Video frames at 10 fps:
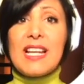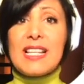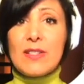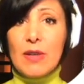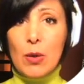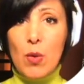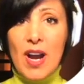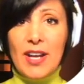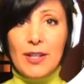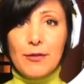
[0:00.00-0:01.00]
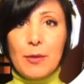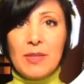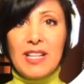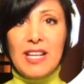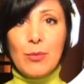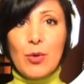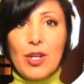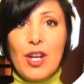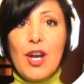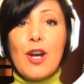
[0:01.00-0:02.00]
is required from the
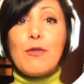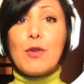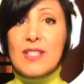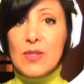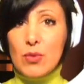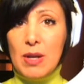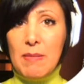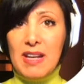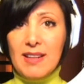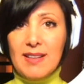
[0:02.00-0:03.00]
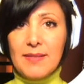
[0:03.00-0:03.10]
network for streaming.